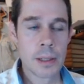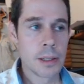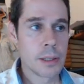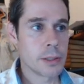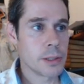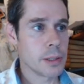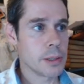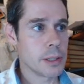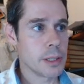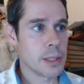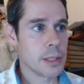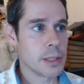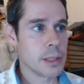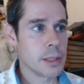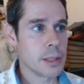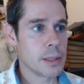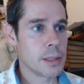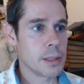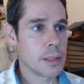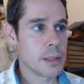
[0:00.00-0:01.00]
So
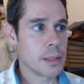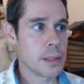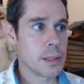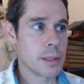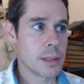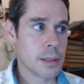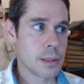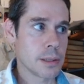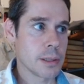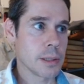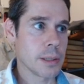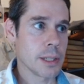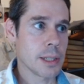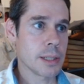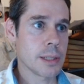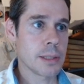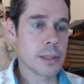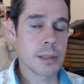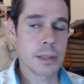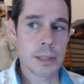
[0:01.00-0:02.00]

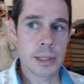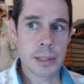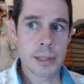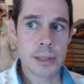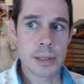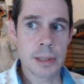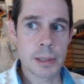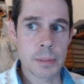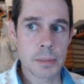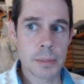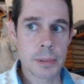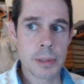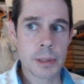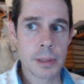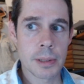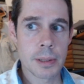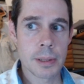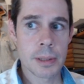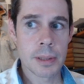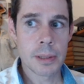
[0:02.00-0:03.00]
that sets up
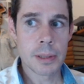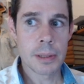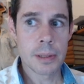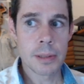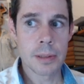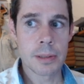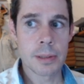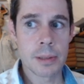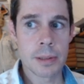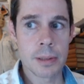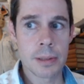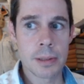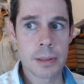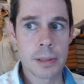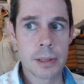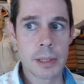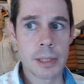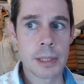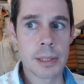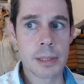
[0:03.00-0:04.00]

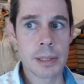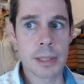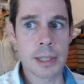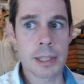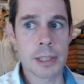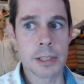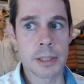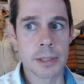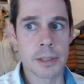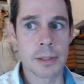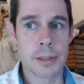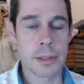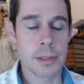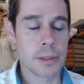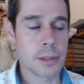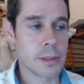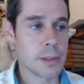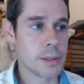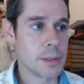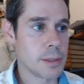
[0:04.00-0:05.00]
three
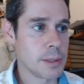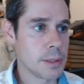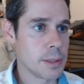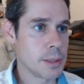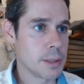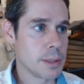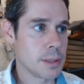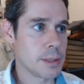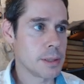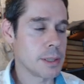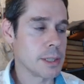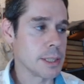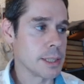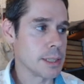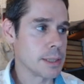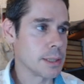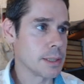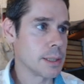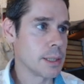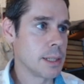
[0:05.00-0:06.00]
sections, right?
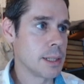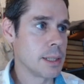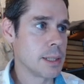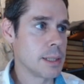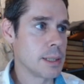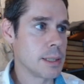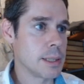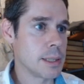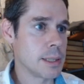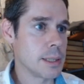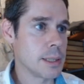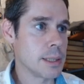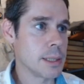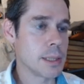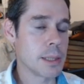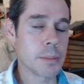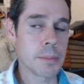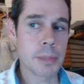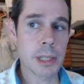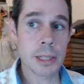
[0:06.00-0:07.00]

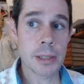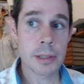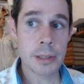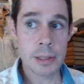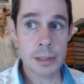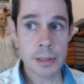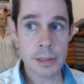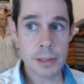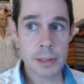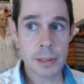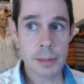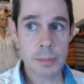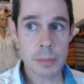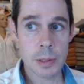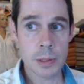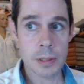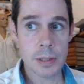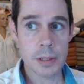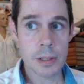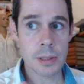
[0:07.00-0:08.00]
Now note,
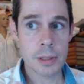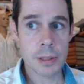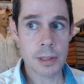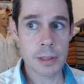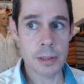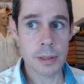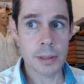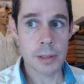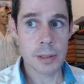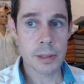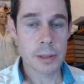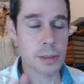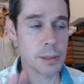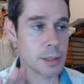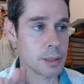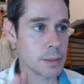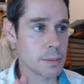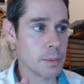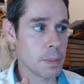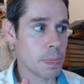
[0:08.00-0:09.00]
important to note,
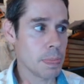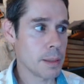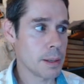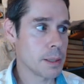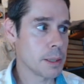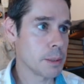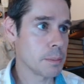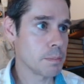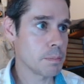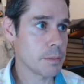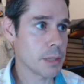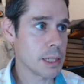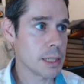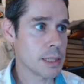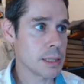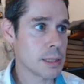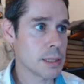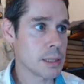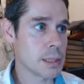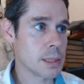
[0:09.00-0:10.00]

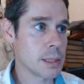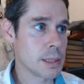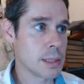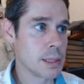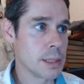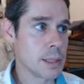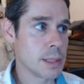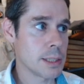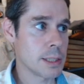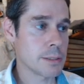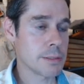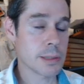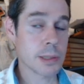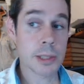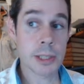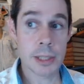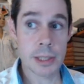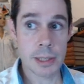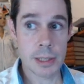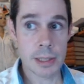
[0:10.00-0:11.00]
that
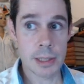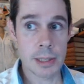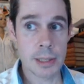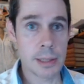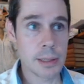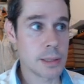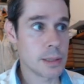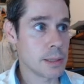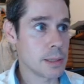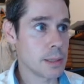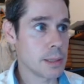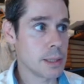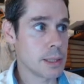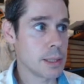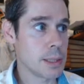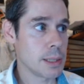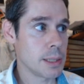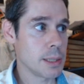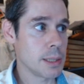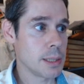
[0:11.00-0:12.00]
unfortunately
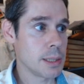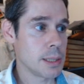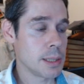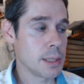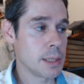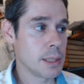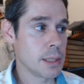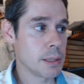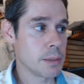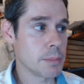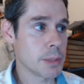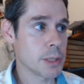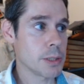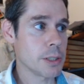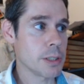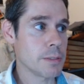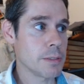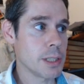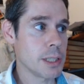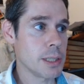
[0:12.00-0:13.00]

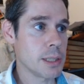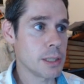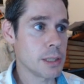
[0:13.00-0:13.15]
most of the